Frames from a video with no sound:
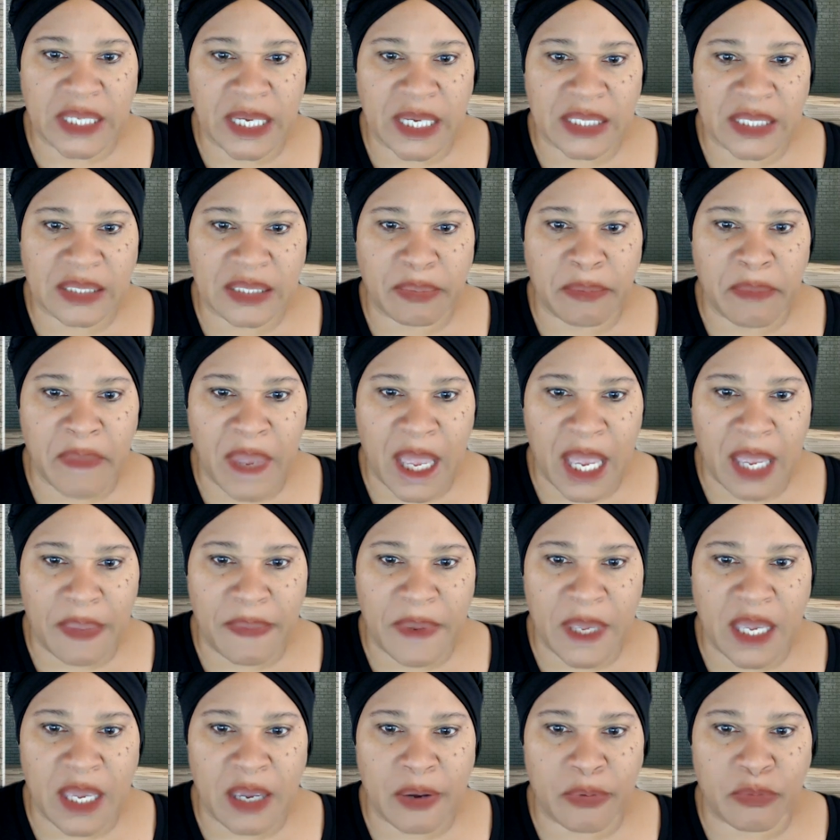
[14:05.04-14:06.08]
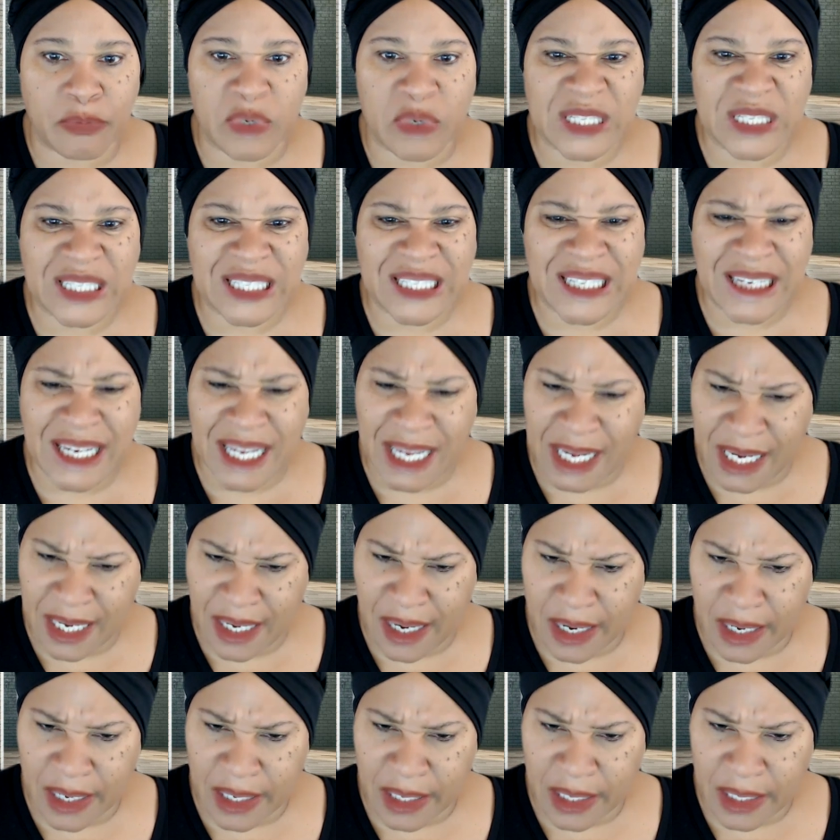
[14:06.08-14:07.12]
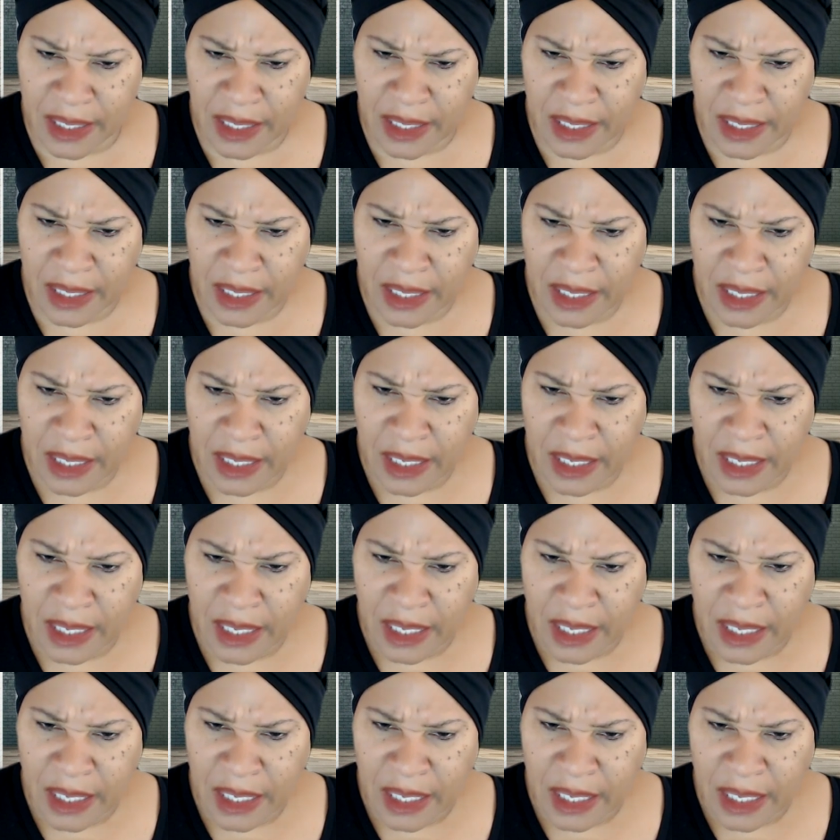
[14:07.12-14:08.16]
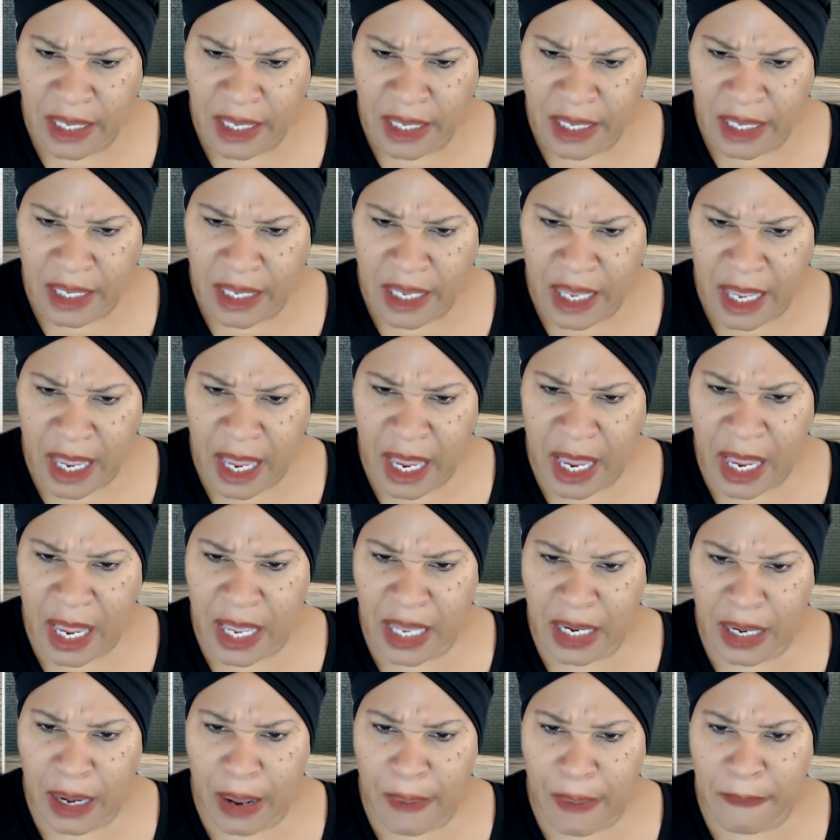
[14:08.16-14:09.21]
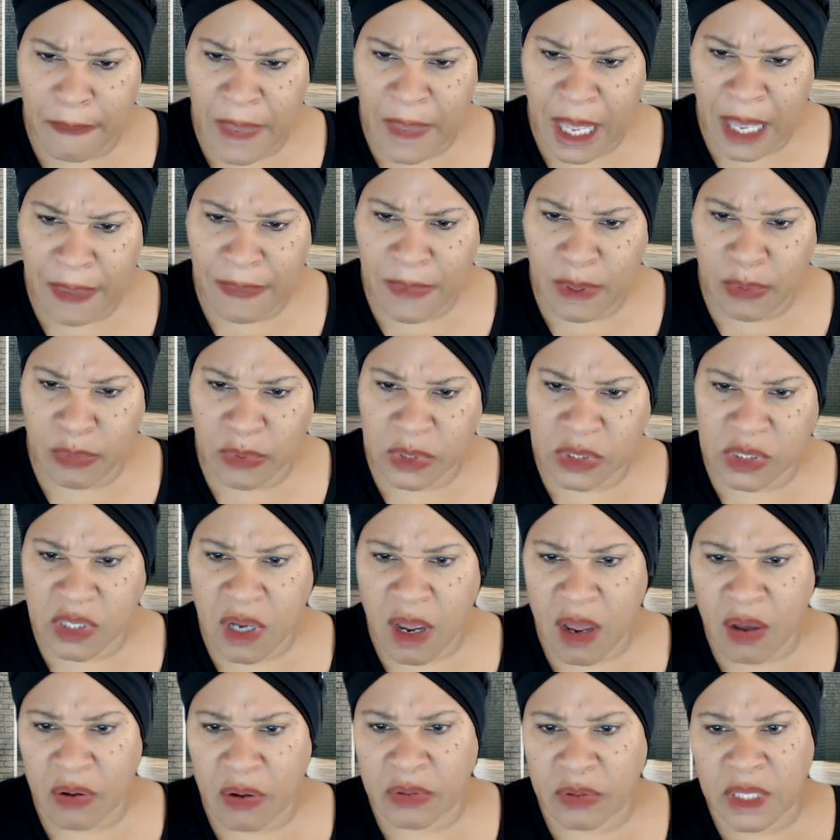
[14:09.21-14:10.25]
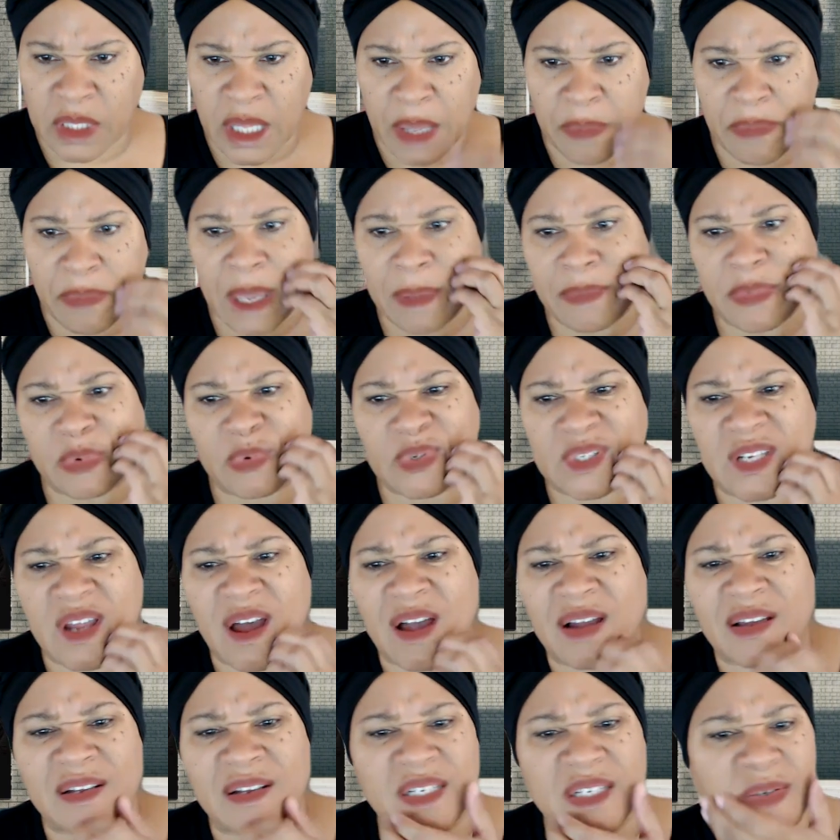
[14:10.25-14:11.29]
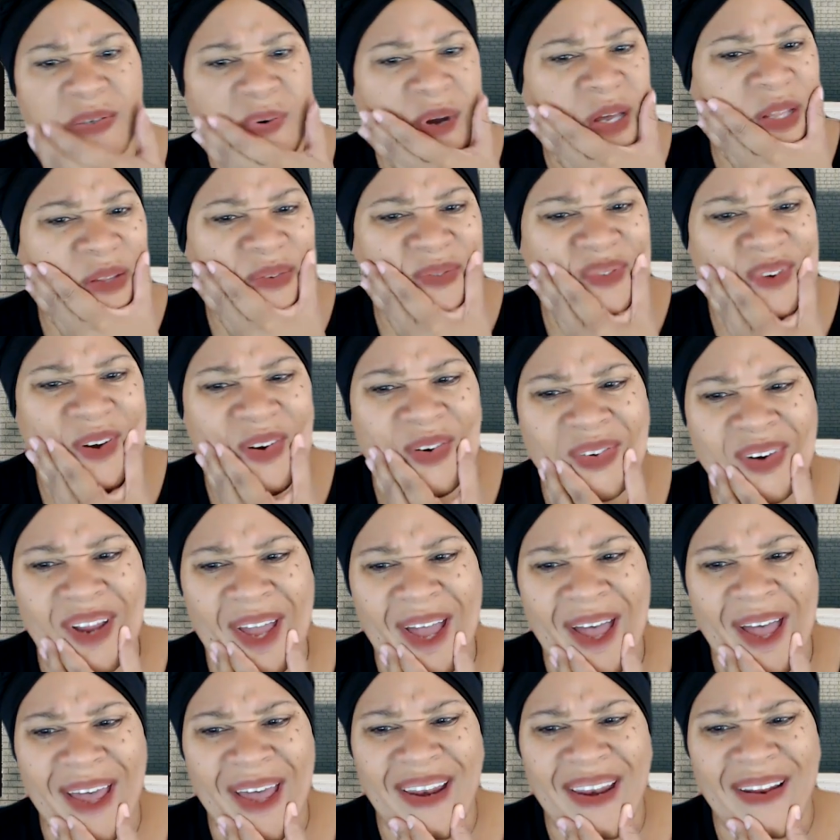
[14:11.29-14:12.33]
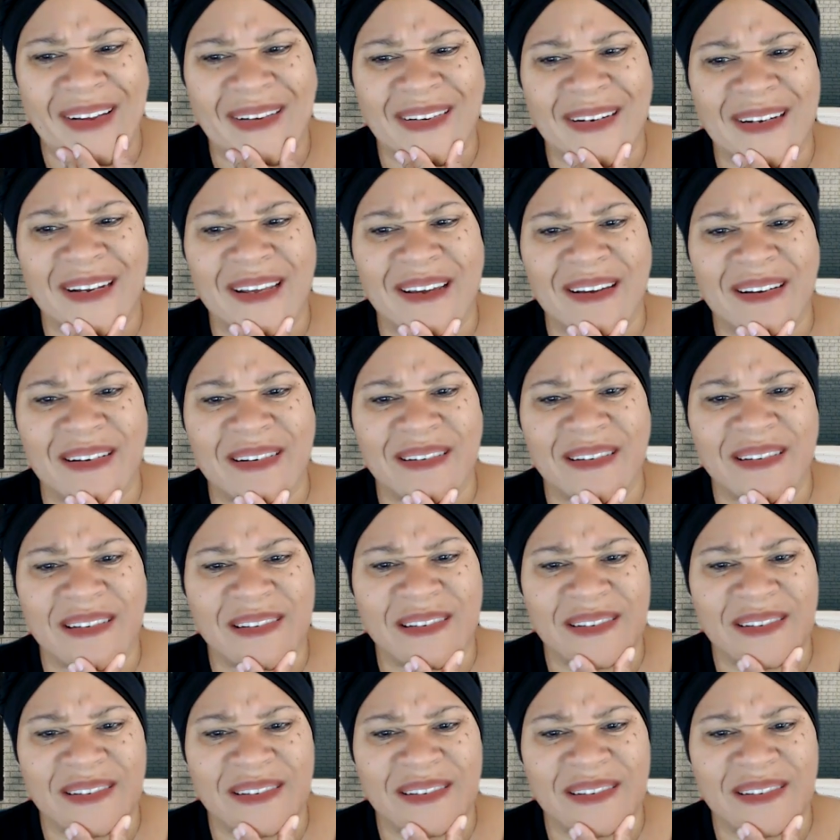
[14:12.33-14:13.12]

says maybe it was Nina and Mamie was ta- that Mamie was talking to on the phone. I don't know.